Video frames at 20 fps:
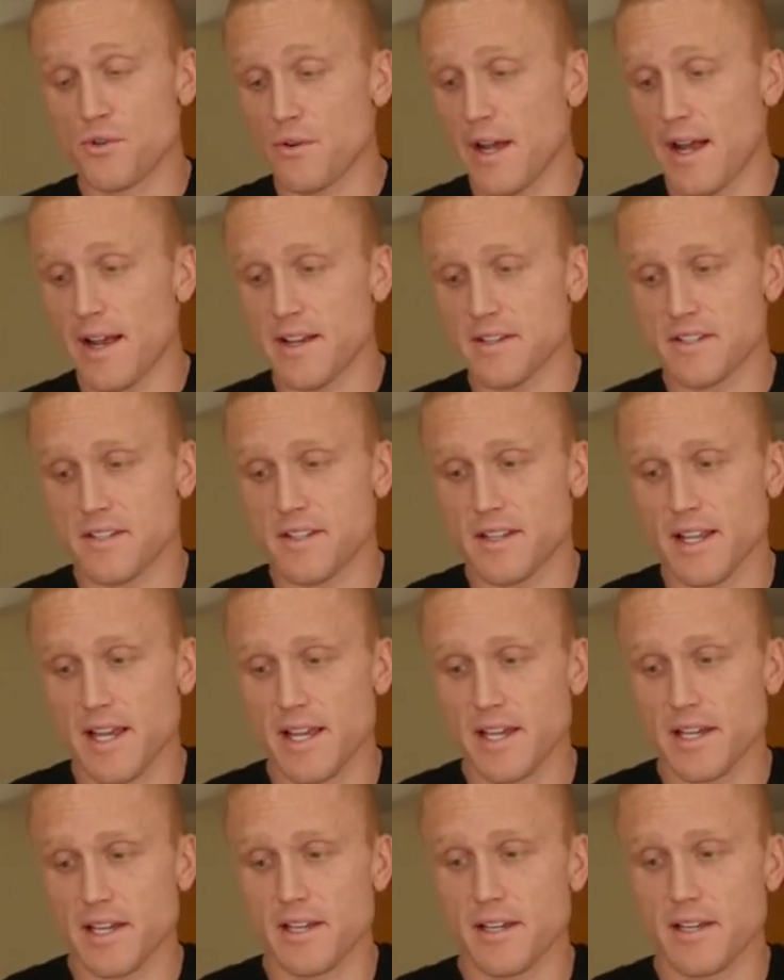guys
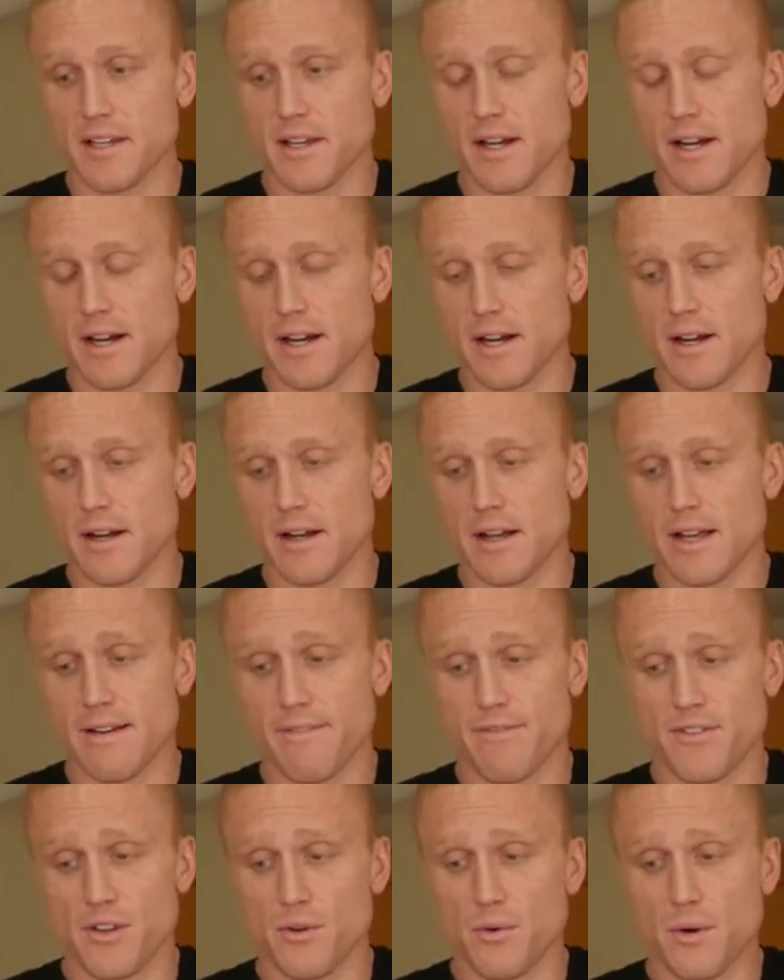think.
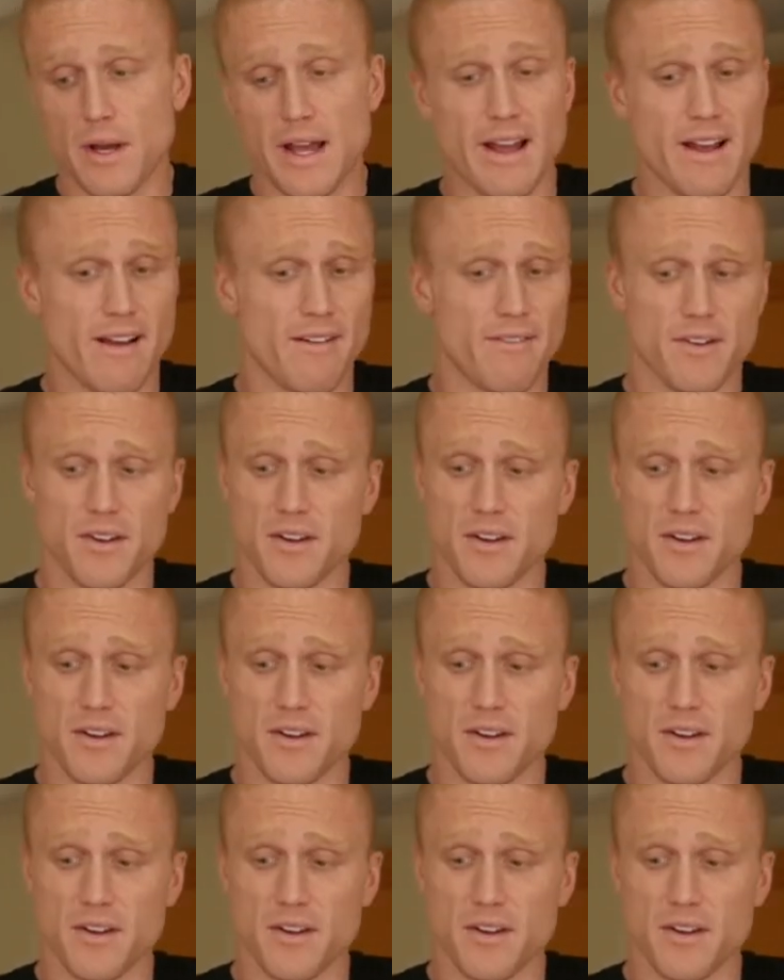If you have